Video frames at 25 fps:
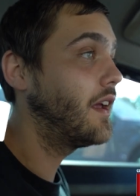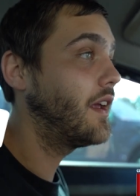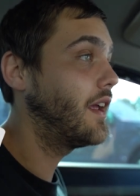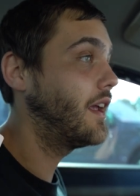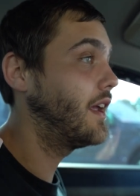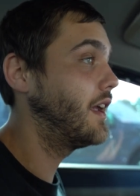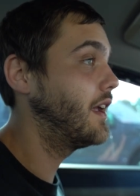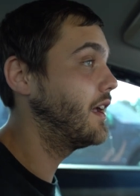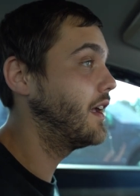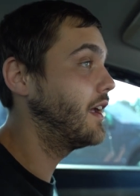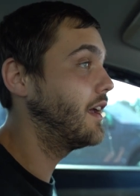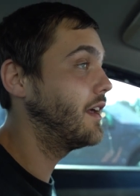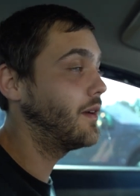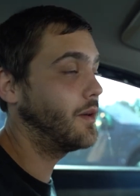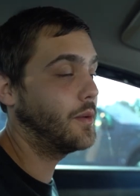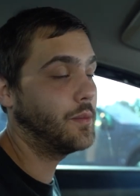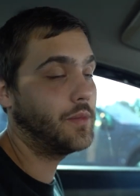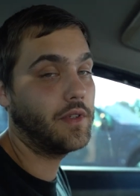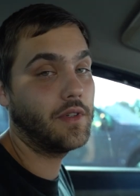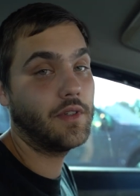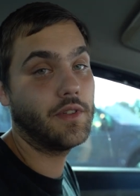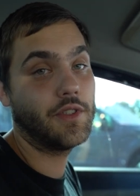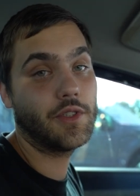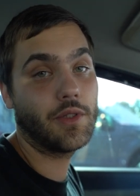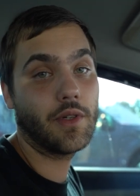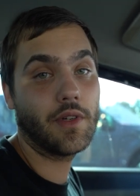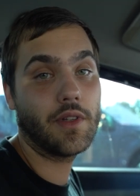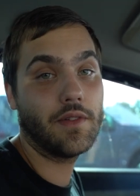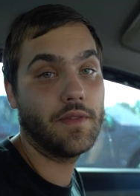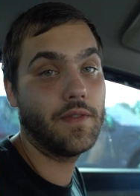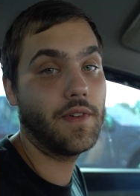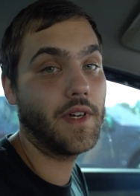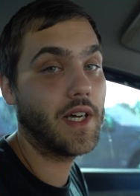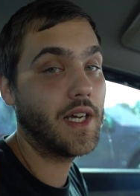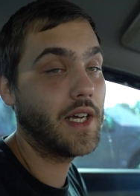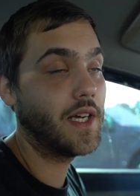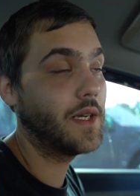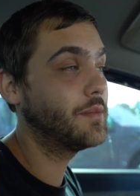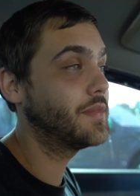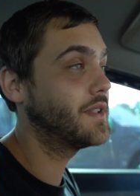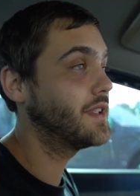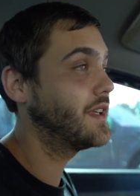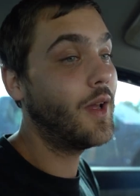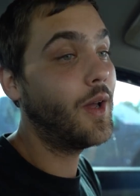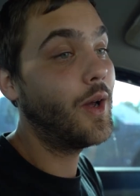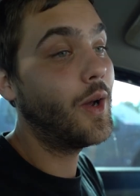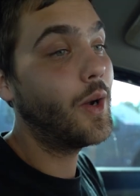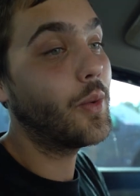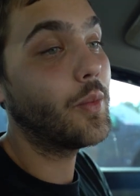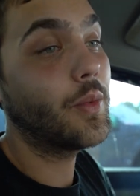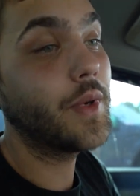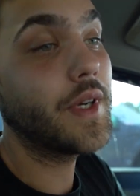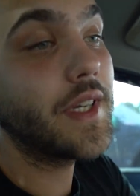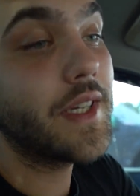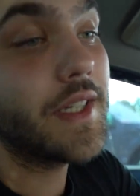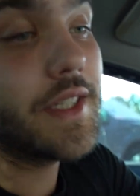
And hope you enjoy the vibes. We